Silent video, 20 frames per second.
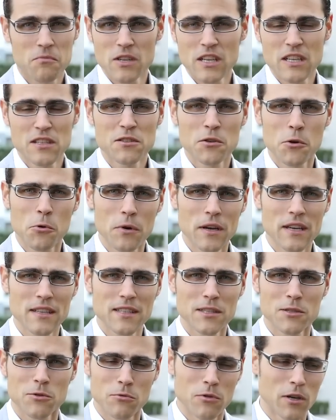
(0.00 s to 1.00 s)
really so
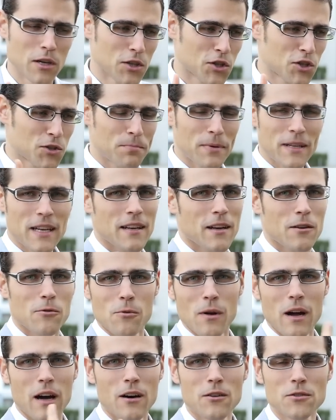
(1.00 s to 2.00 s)
easy to spin it
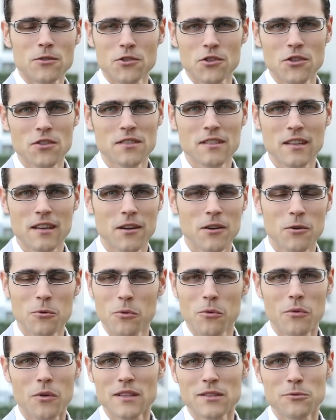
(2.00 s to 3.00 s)
around just uh,
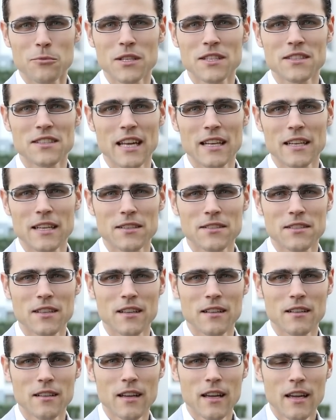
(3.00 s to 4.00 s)
when, when standing
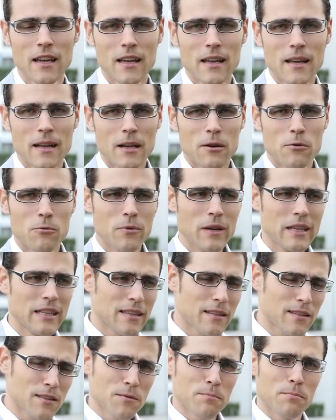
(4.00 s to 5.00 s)
still. Really
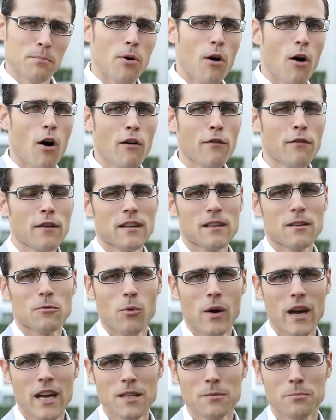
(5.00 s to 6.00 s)
this perfect
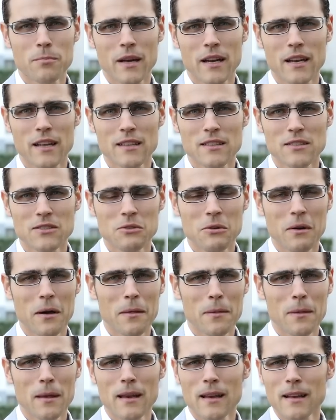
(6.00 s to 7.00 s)
weight balance, so I
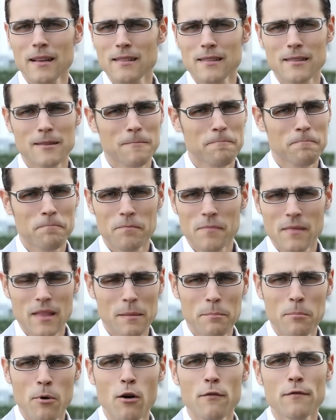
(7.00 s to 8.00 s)
think it's
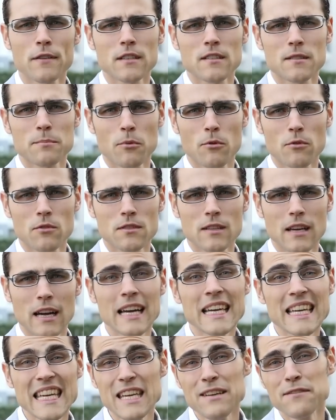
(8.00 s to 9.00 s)
the perfect sports
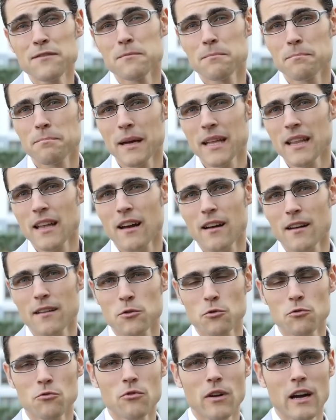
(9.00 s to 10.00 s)
car, even better
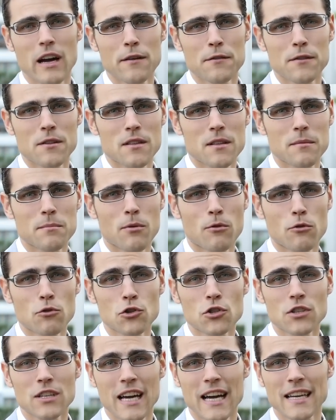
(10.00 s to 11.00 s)
to drive than the
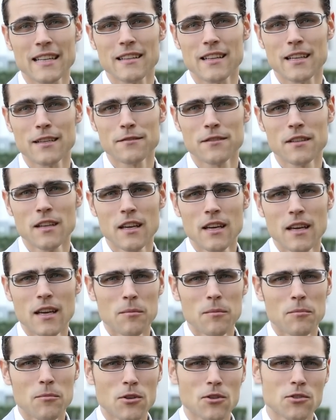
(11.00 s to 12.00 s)
Porsche 911
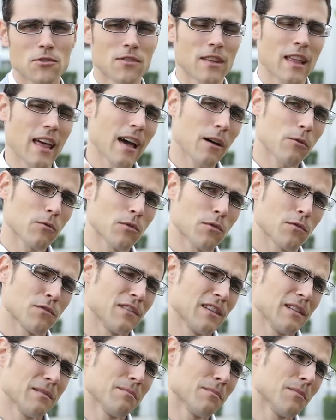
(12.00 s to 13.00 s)
because there you
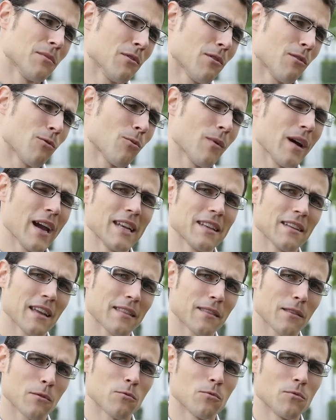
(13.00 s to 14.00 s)
feel more weight
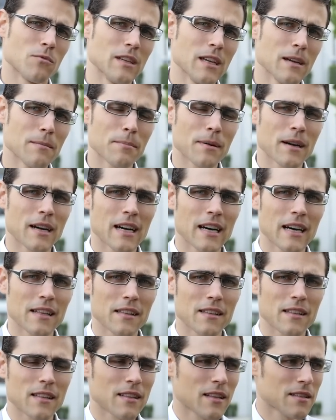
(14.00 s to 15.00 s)
at the rear part
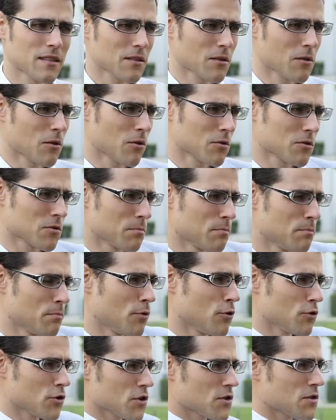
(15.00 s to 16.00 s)
and then it also
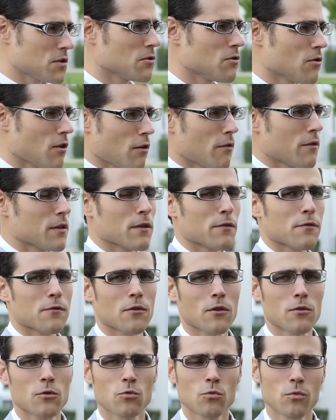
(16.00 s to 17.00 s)
pushes you over the
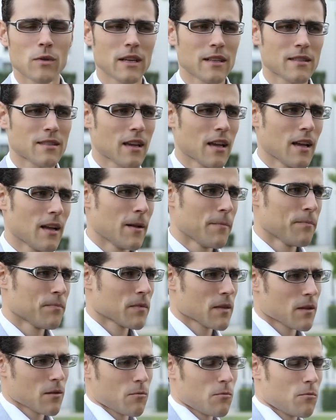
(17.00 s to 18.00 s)
front wheels
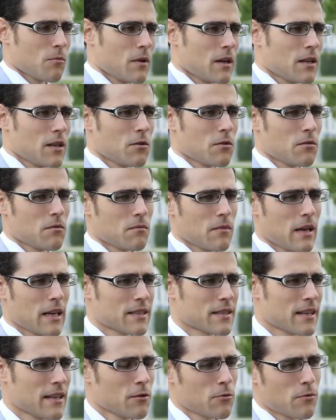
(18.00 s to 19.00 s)
when you're
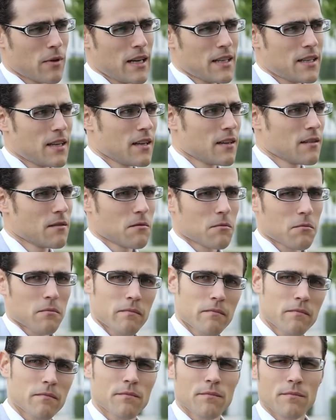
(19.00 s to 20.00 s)
accelerating,
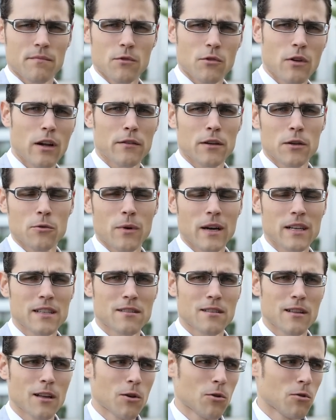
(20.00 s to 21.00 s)
driving quite
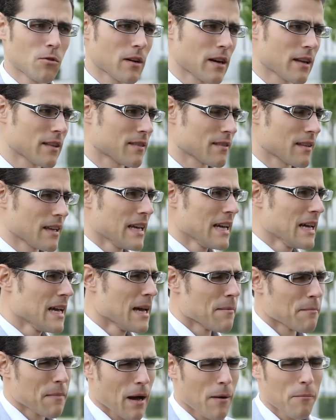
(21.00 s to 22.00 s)
slow and
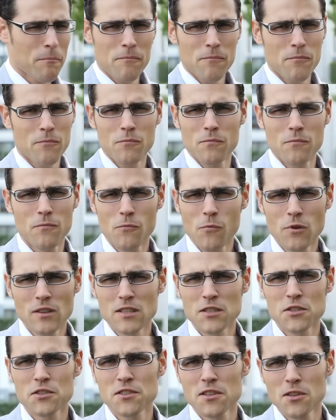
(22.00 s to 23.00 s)
um,
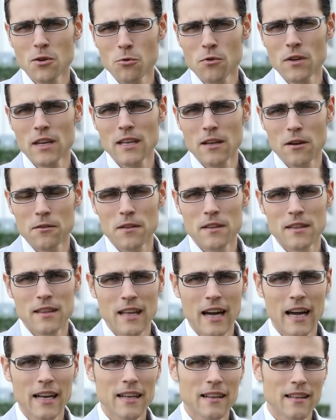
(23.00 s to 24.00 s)
wasn't so keen on the
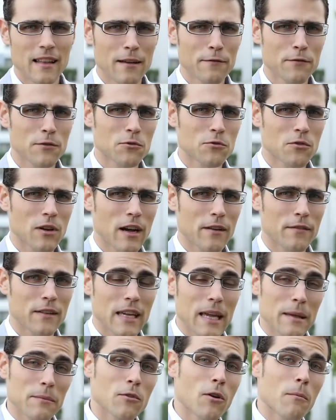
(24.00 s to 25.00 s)
911
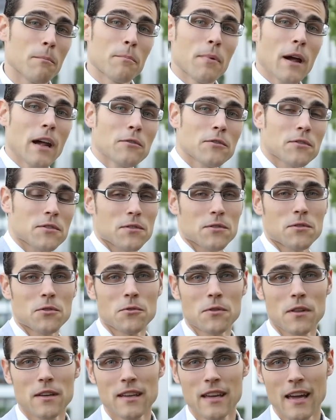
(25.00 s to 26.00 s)
driving in comparison
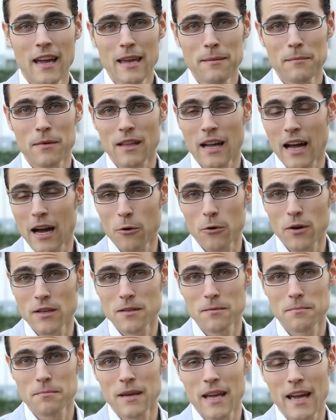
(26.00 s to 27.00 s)
to the Cayman, how
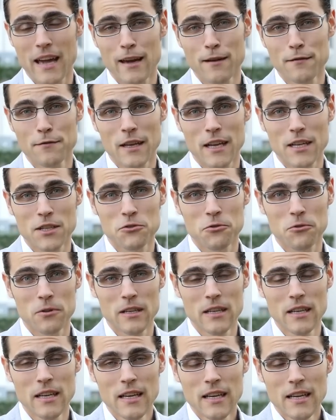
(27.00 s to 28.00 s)
it behaved
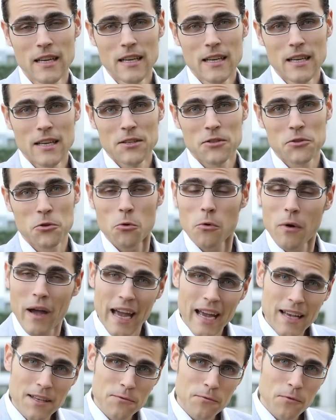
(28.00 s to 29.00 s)
actually. So
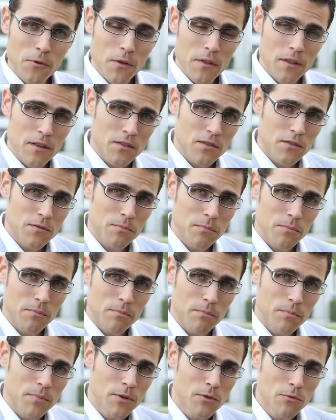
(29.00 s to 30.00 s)
as for this
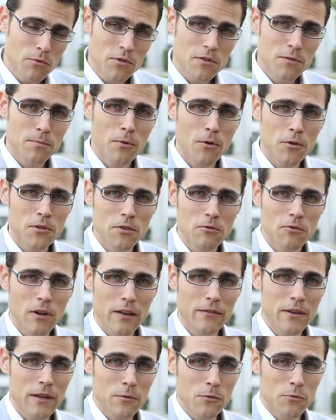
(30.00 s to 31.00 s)
pure sporty
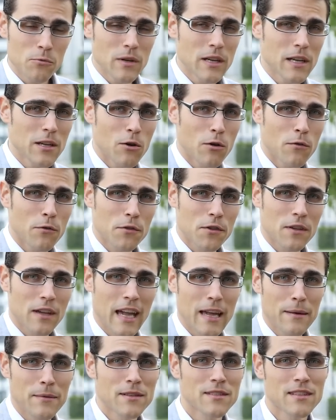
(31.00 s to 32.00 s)
driving, I would really go for the
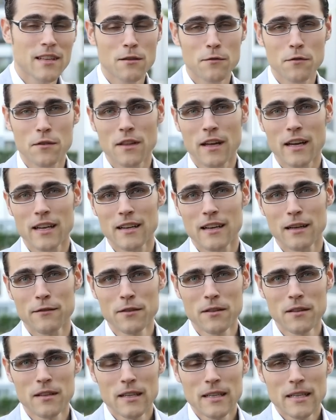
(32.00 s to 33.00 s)
Cayman instead of a
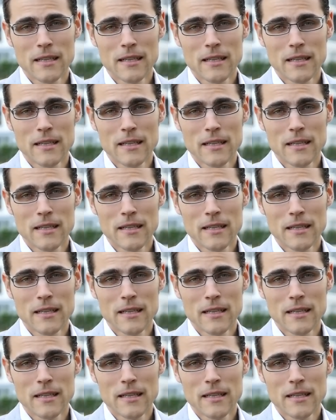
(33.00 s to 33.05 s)
911.